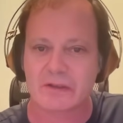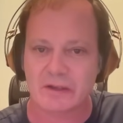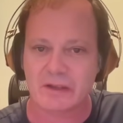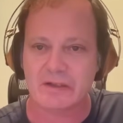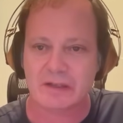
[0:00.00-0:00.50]

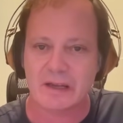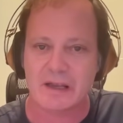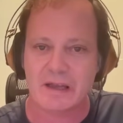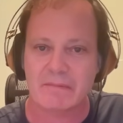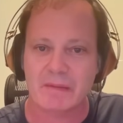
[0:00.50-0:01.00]
that
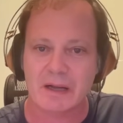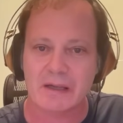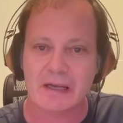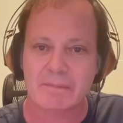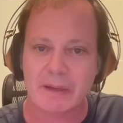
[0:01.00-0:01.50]
I
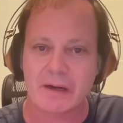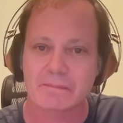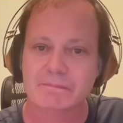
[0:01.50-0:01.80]
like better.